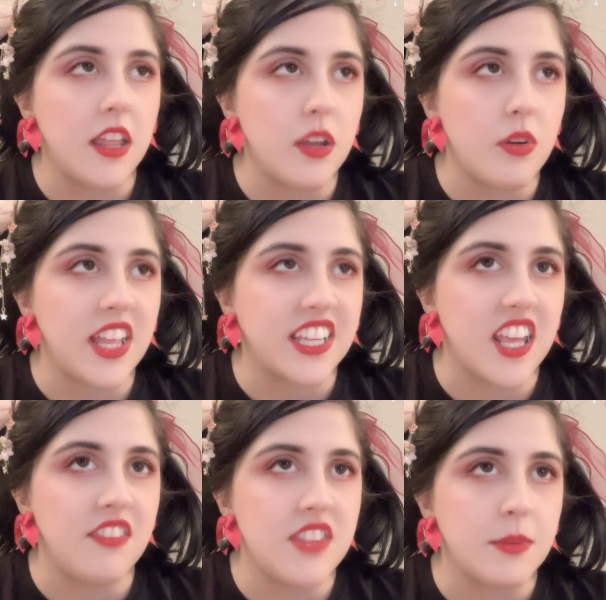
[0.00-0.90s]
Although, like,
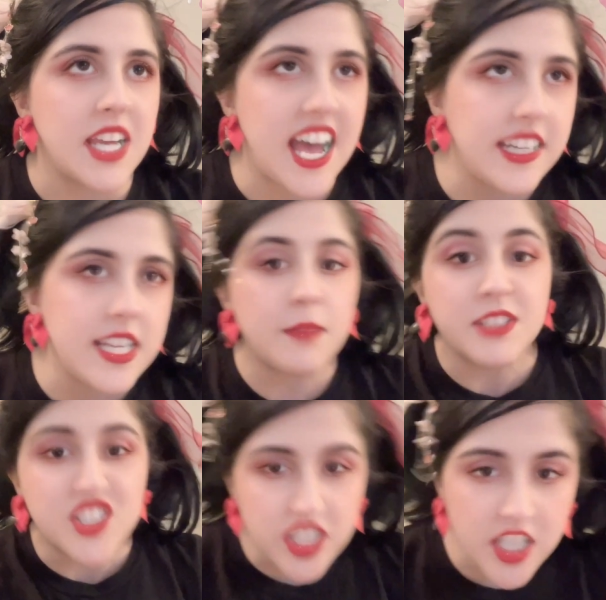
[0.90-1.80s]
give them goddamn
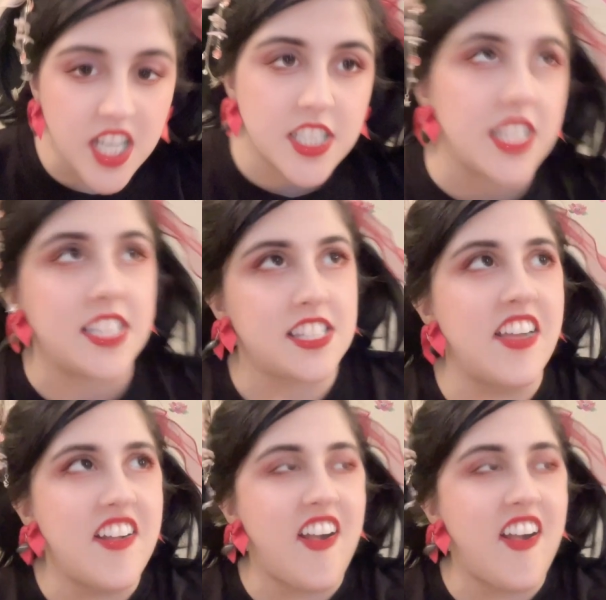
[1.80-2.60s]
instructions.